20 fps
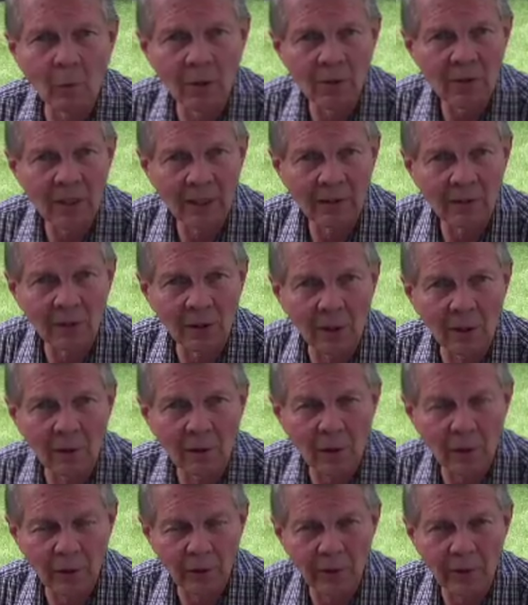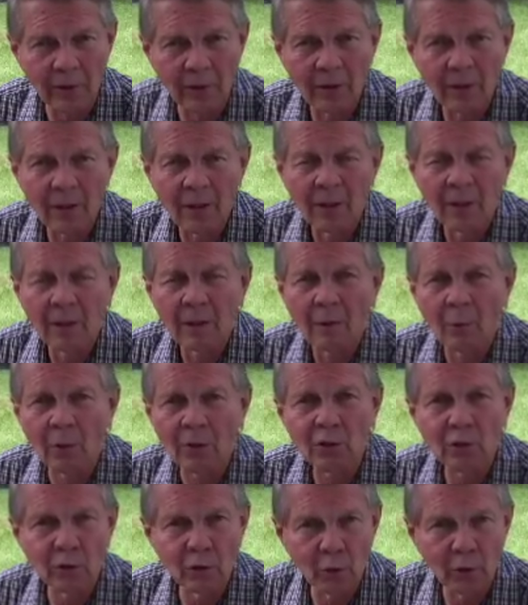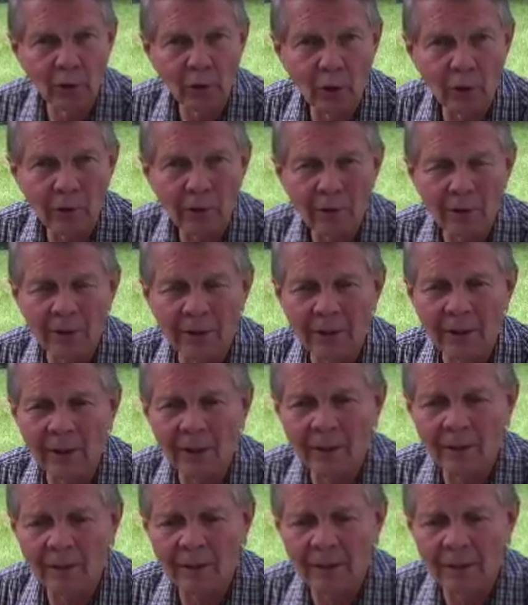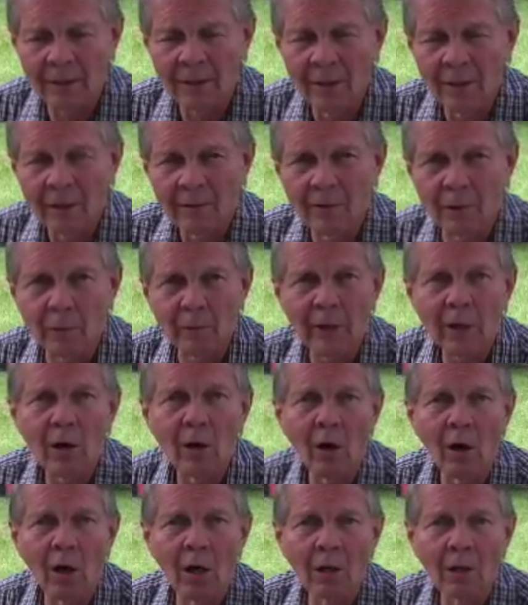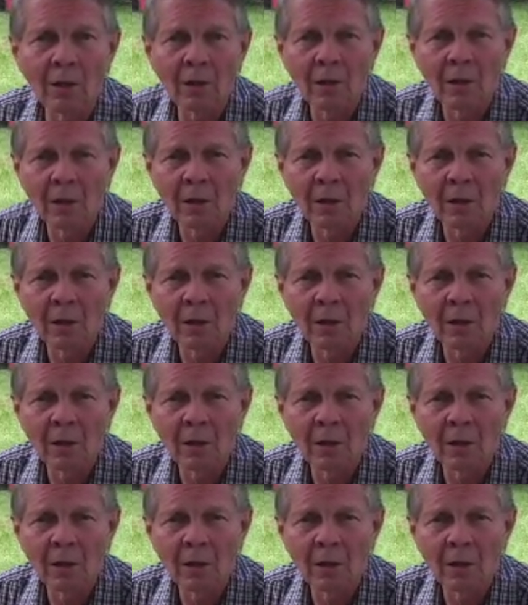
what's at the current, what you're doing currently. And the Rick Hall